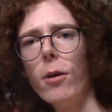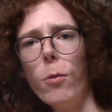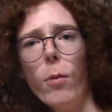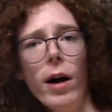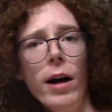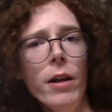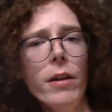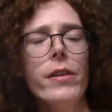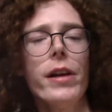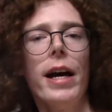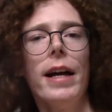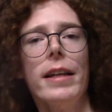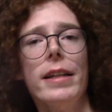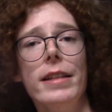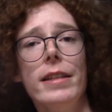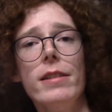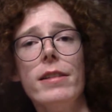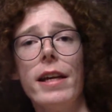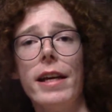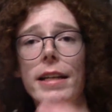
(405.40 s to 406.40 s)
while that
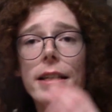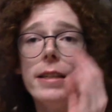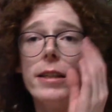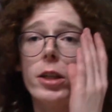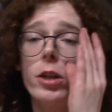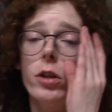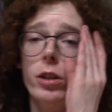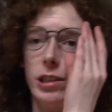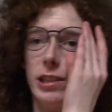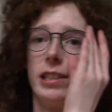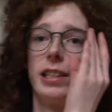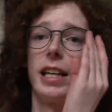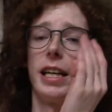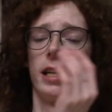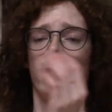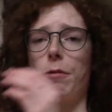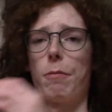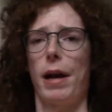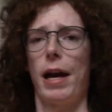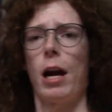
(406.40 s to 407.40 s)
is a good
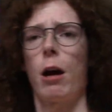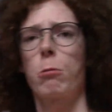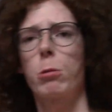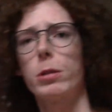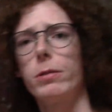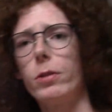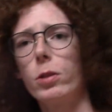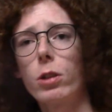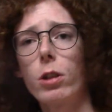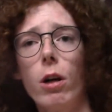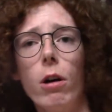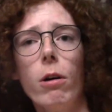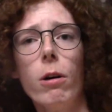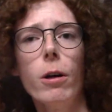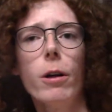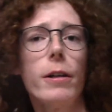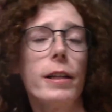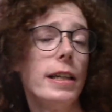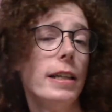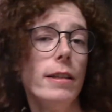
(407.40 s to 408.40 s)
and powerful
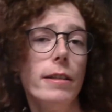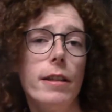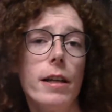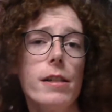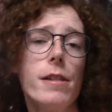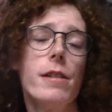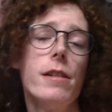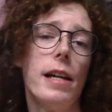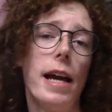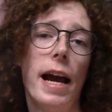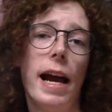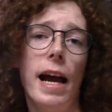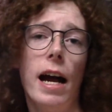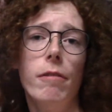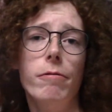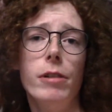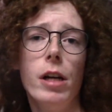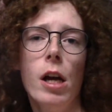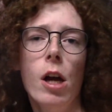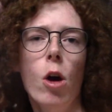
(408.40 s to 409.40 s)
card, it doesn't
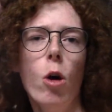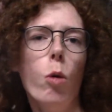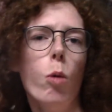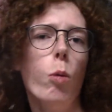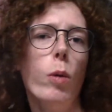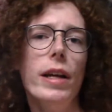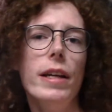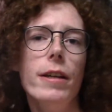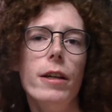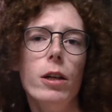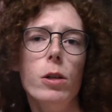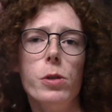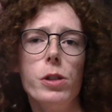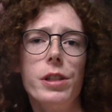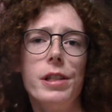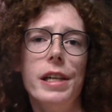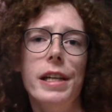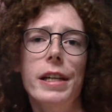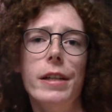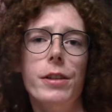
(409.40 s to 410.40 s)
have
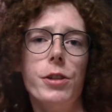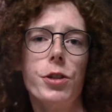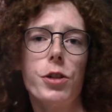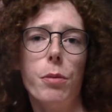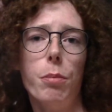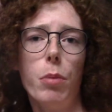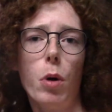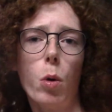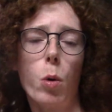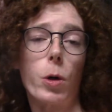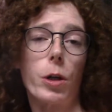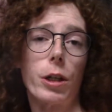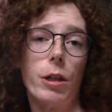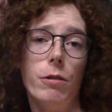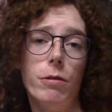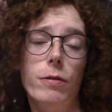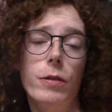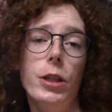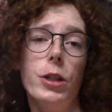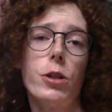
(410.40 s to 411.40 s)
Windows 10 support
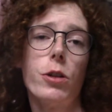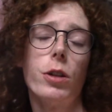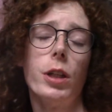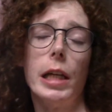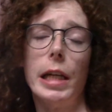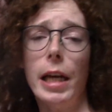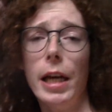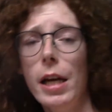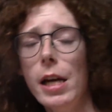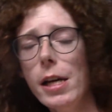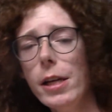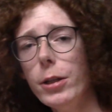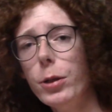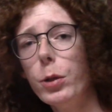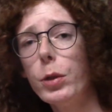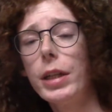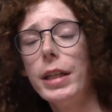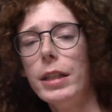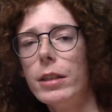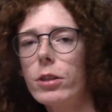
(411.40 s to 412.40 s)
officially.
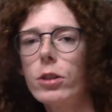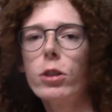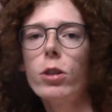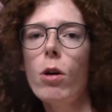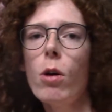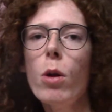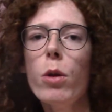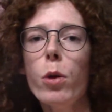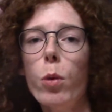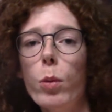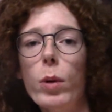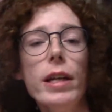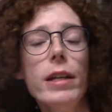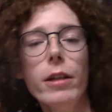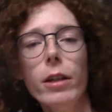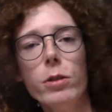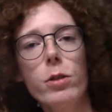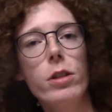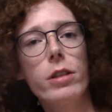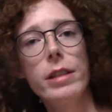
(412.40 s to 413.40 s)
You can install the
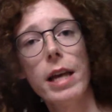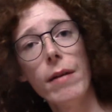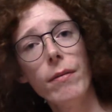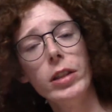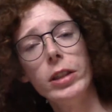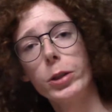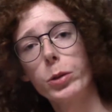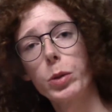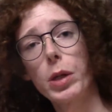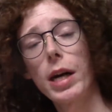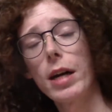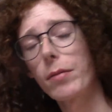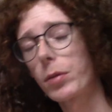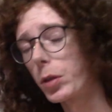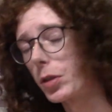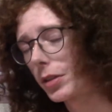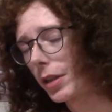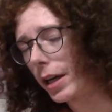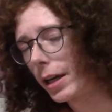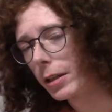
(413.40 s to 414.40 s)
Windows 7
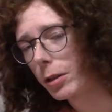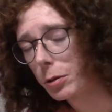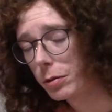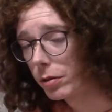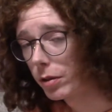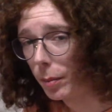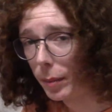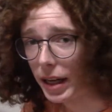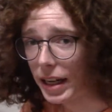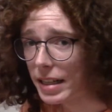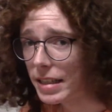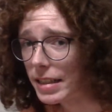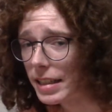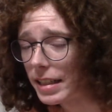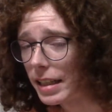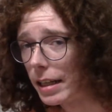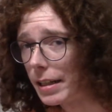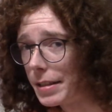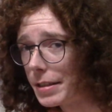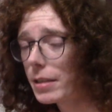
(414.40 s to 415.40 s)
drivers either from
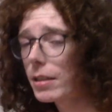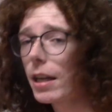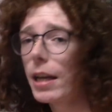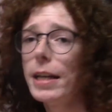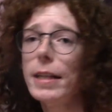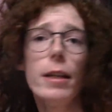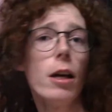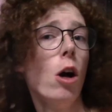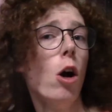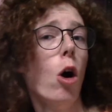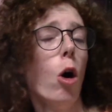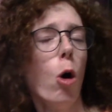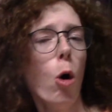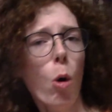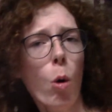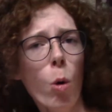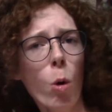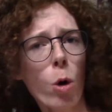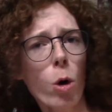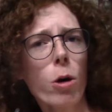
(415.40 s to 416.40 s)
ATI's site
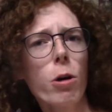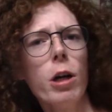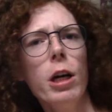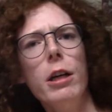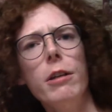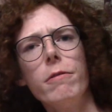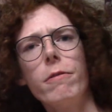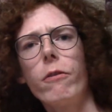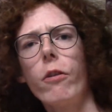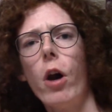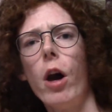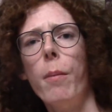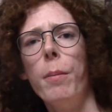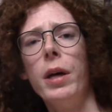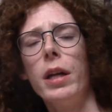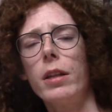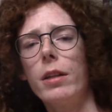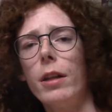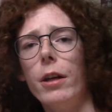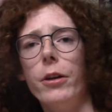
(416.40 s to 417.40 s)
or from
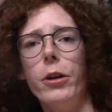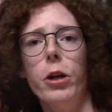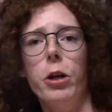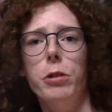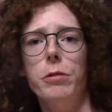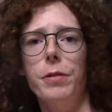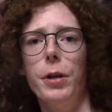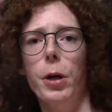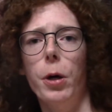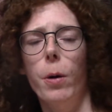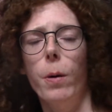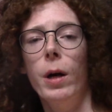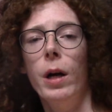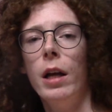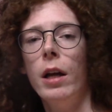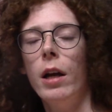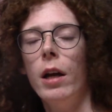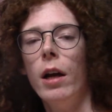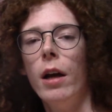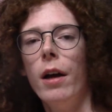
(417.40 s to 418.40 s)
Lenovo.
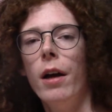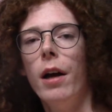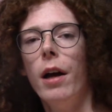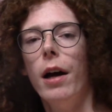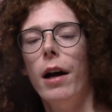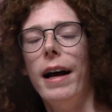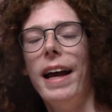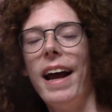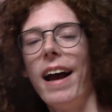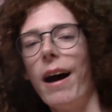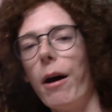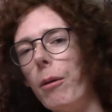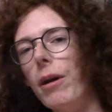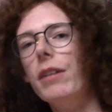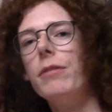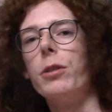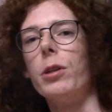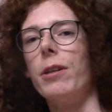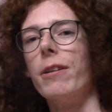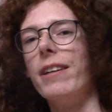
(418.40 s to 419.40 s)

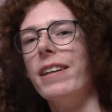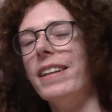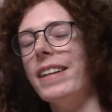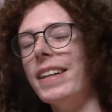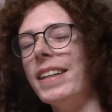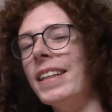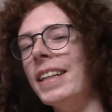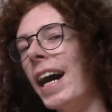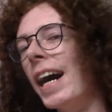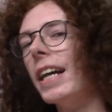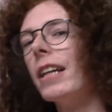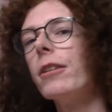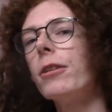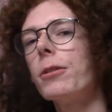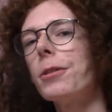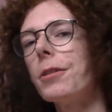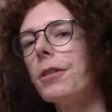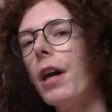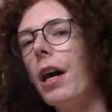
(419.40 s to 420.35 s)
However, neither